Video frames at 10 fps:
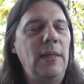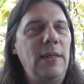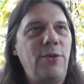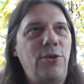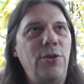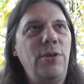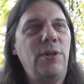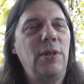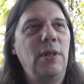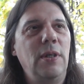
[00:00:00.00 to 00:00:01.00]
It's
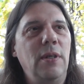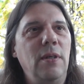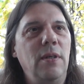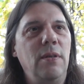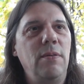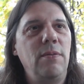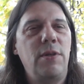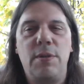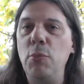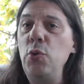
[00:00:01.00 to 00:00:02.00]
just
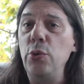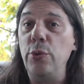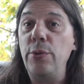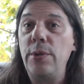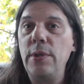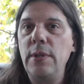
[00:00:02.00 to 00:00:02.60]
smooth,